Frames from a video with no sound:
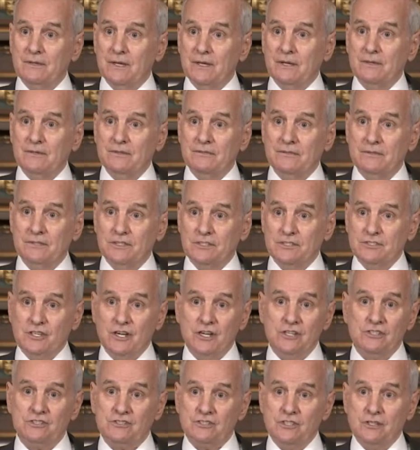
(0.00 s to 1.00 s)
and
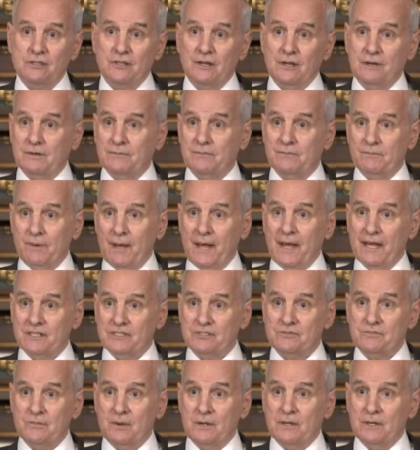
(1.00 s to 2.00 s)
discussed and then
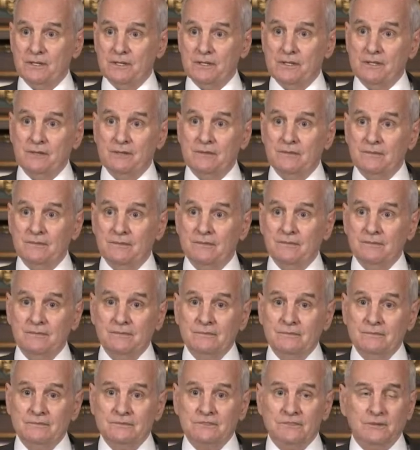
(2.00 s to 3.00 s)
passed by the
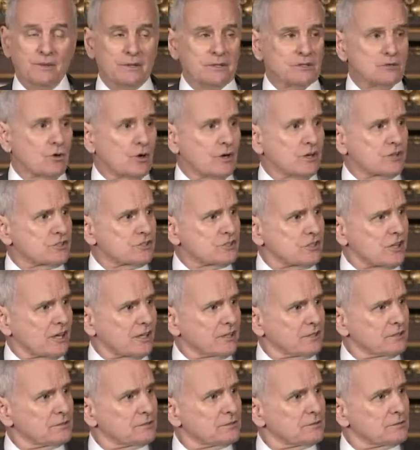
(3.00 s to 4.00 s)
May 22nd?